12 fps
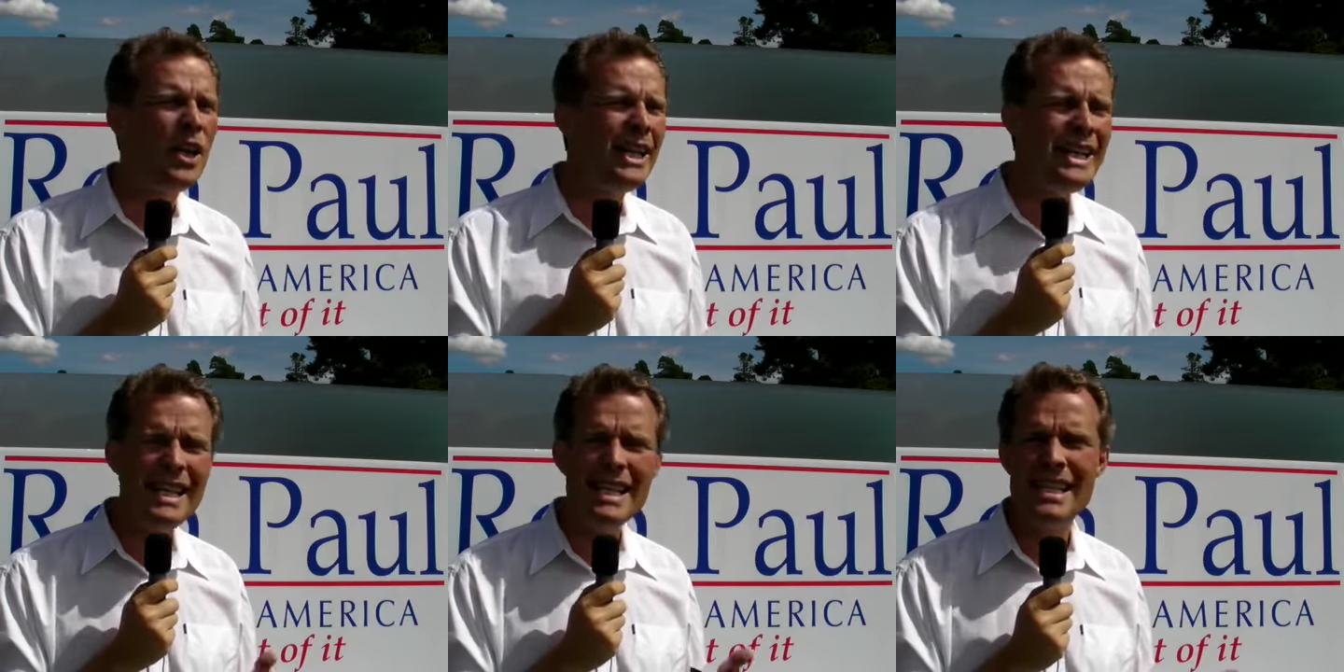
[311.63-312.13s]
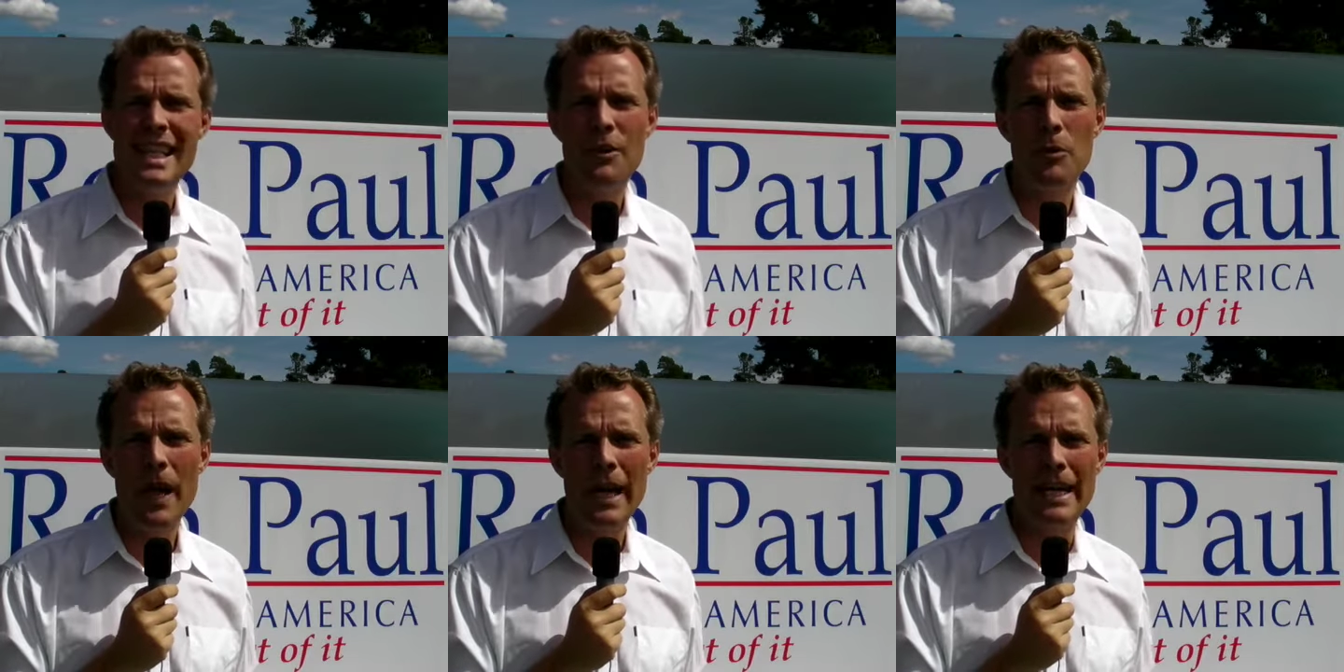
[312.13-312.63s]
easy
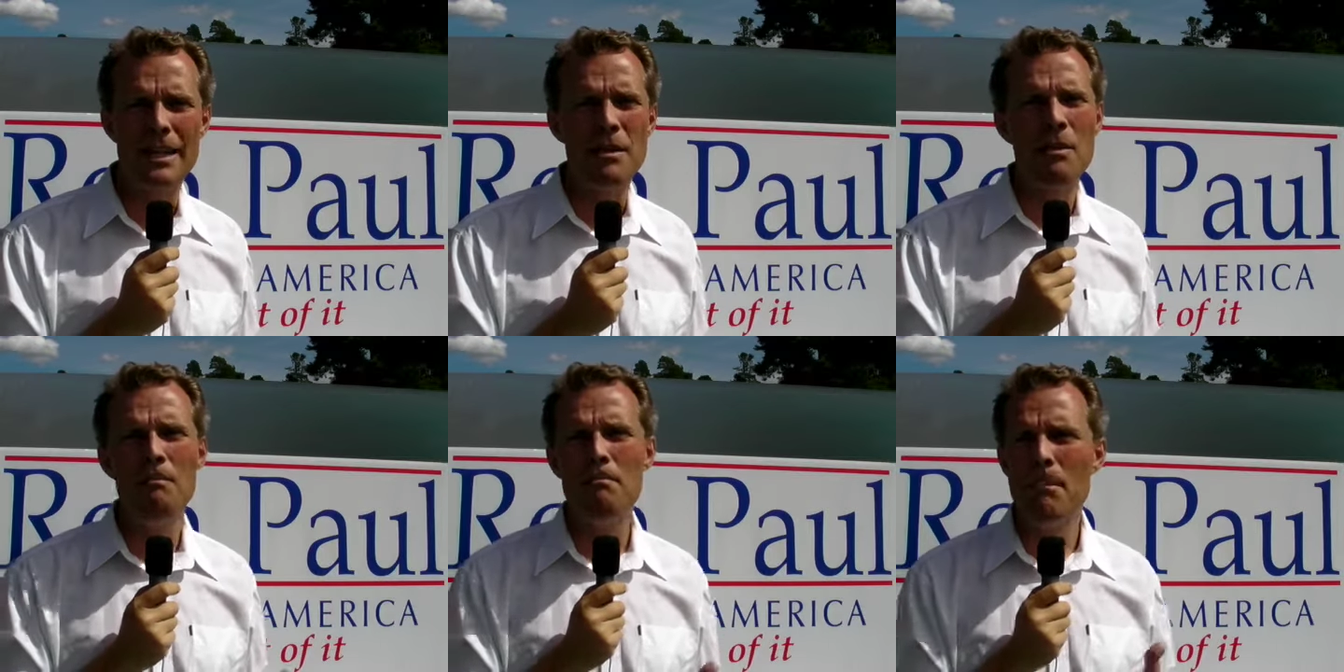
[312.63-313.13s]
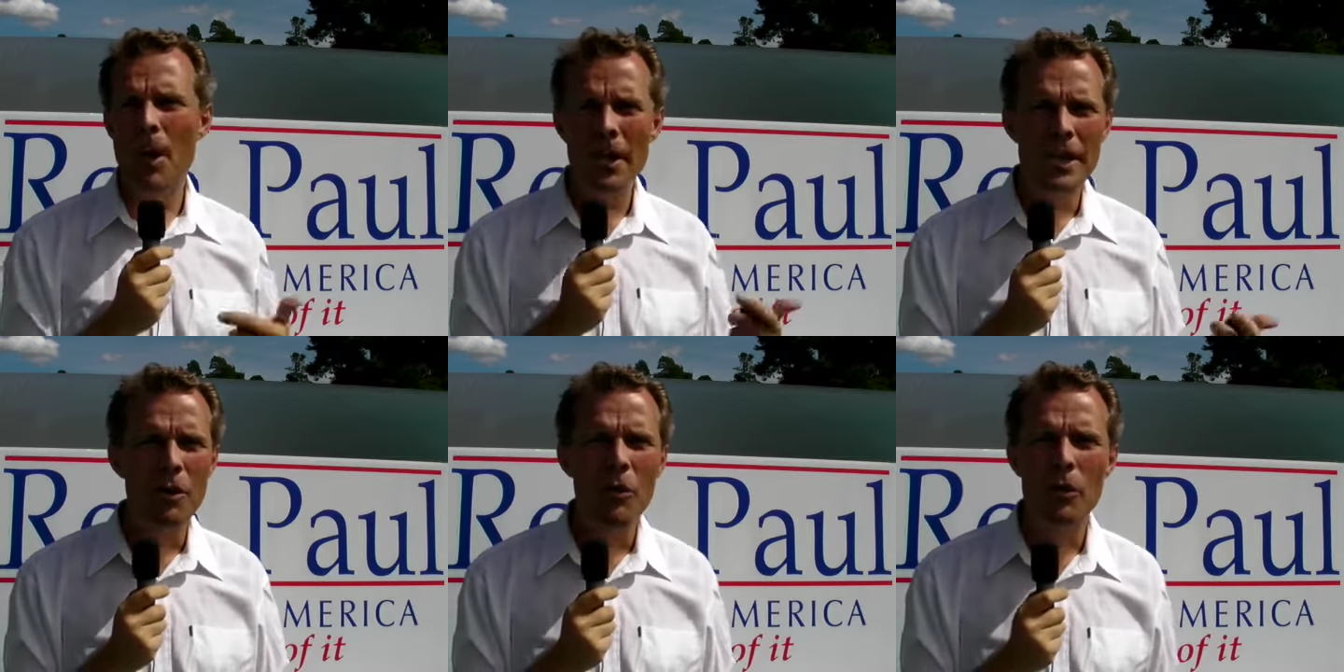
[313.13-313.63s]
credit,
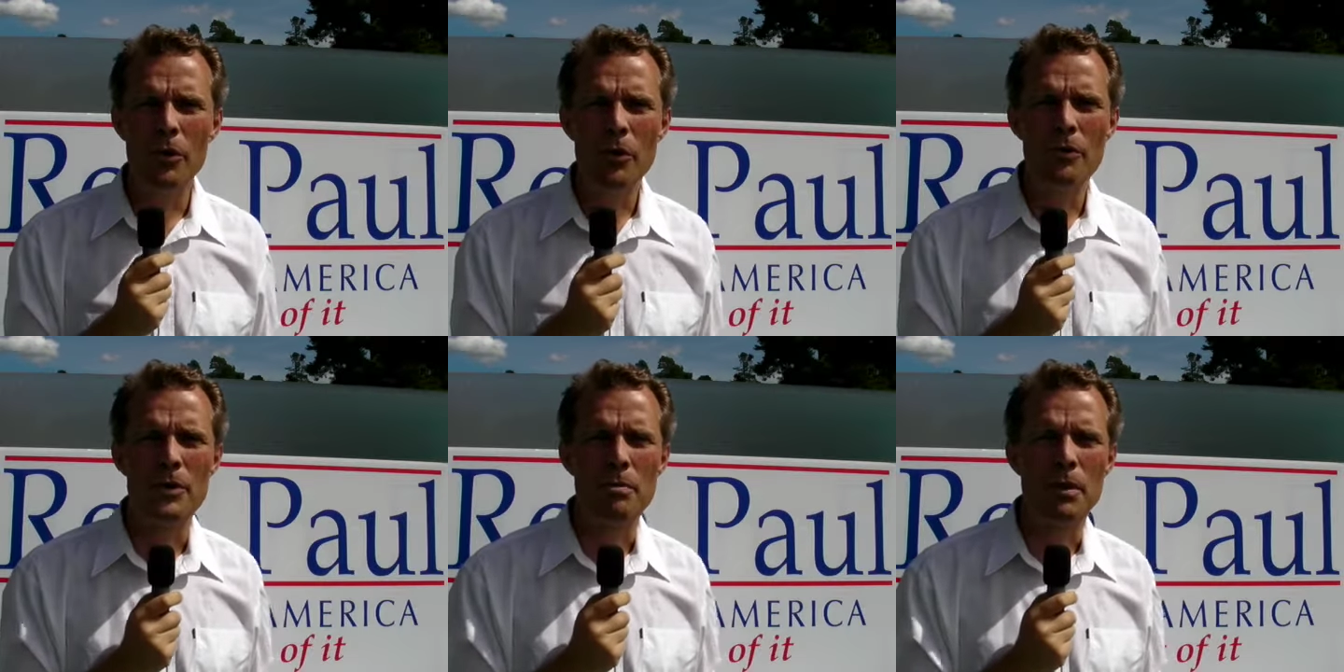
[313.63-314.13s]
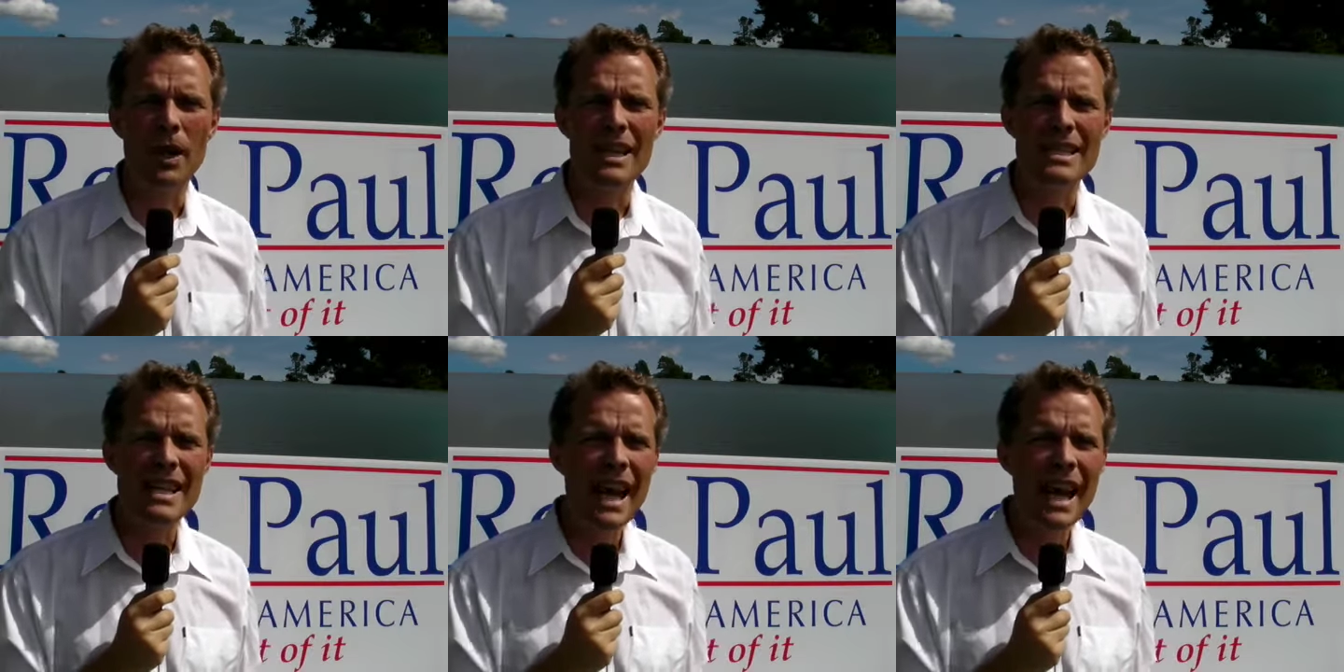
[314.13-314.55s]
money all over the place.